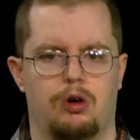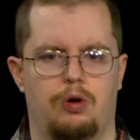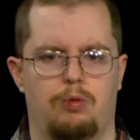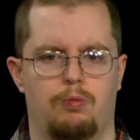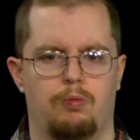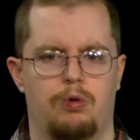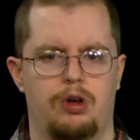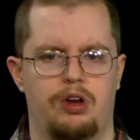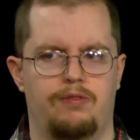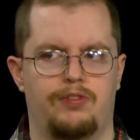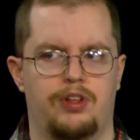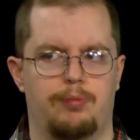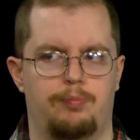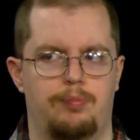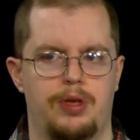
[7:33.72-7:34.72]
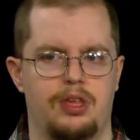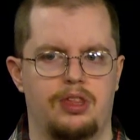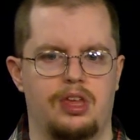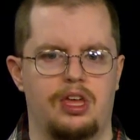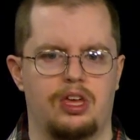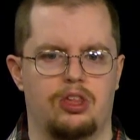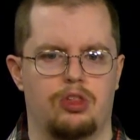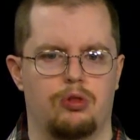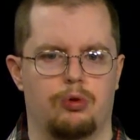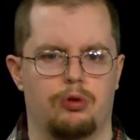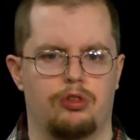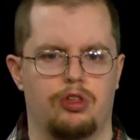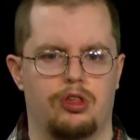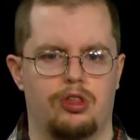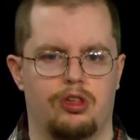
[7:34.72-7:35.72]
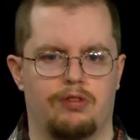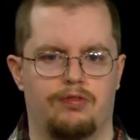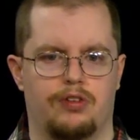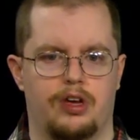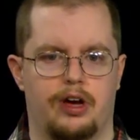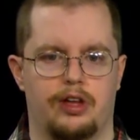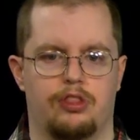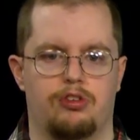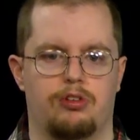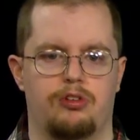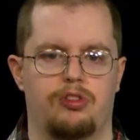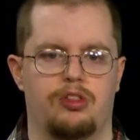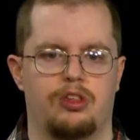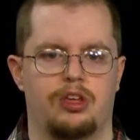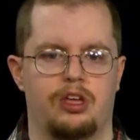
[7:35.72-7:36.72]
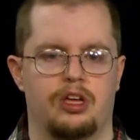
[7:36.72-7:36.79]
One of the busiest sources of concerts